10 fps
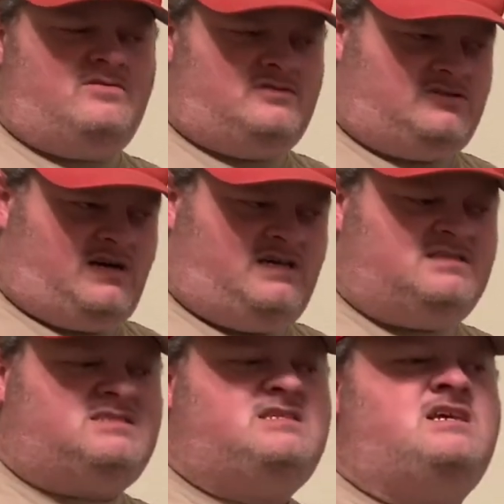Try it and
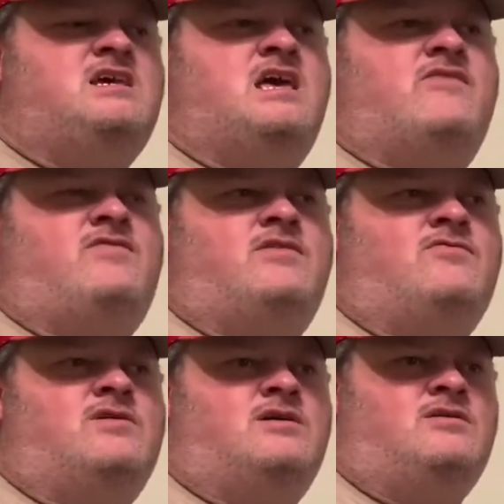see if it
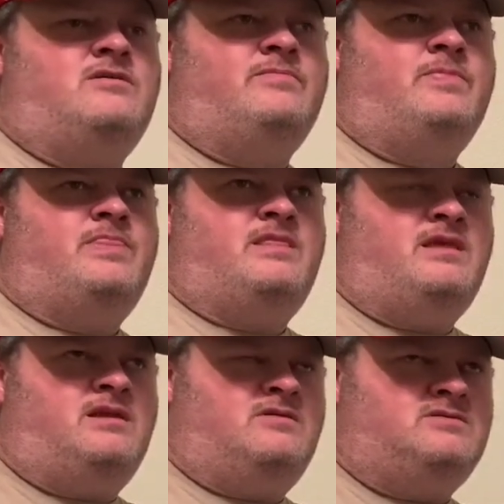will,
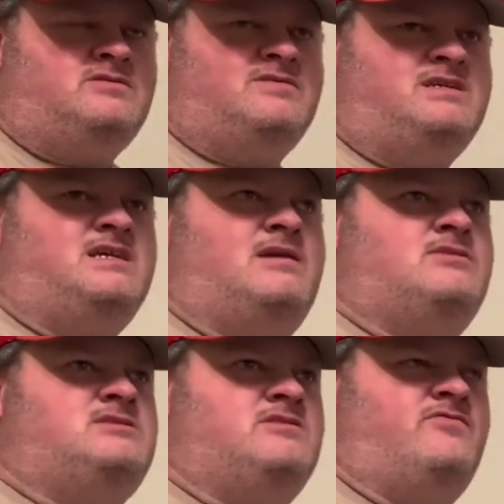do any
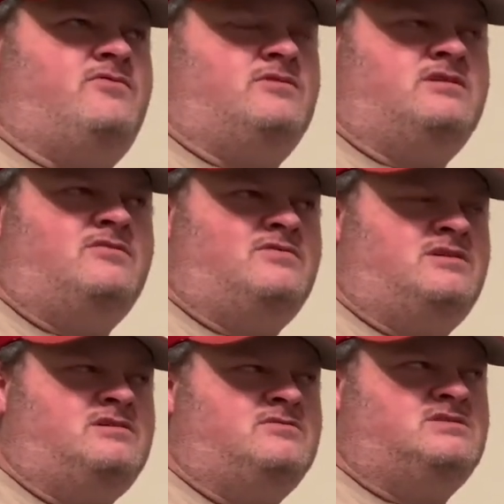damage to your floor. You don't want
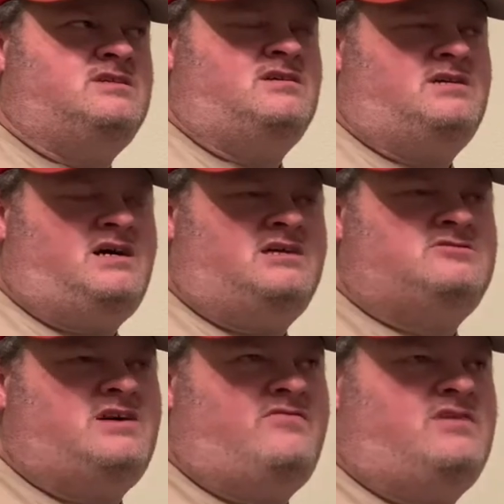to use it on a high
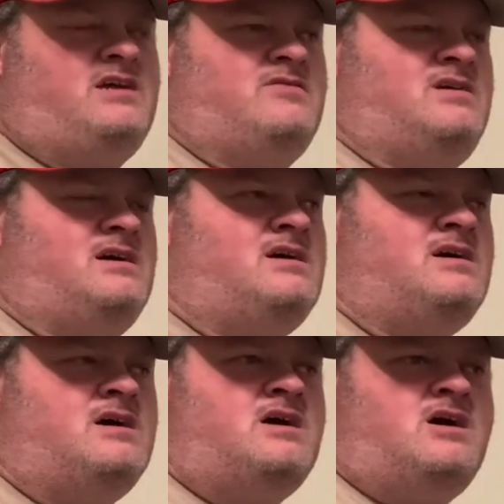traffic area
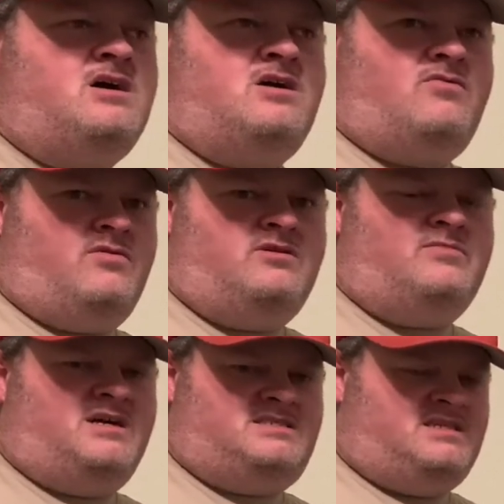where you
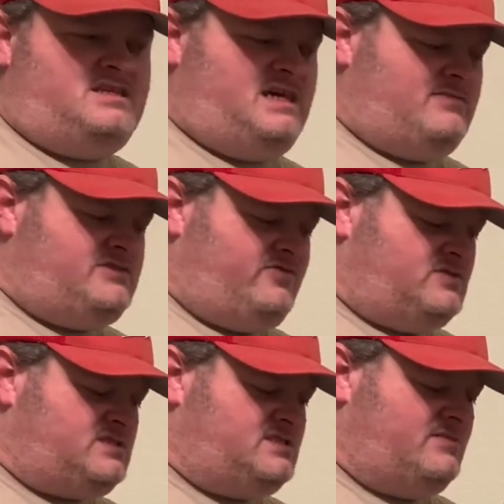might see the damage first,
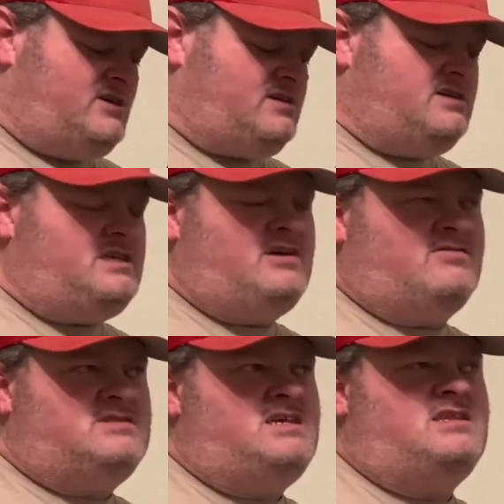because I'm not going to
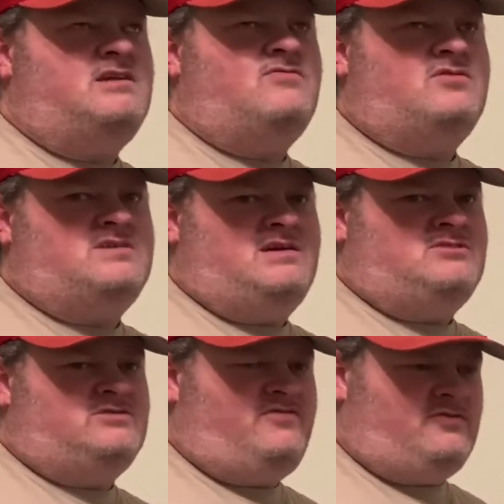guarantee that it won't damage
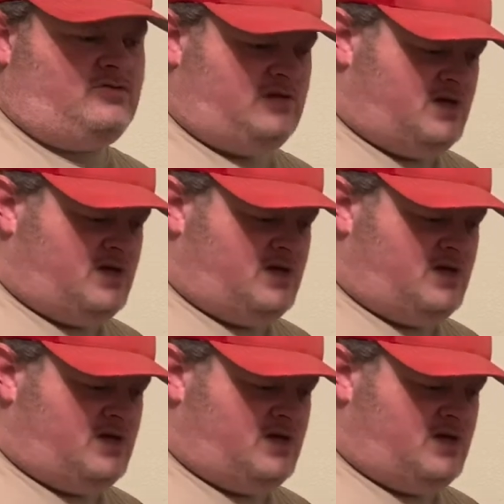your floor.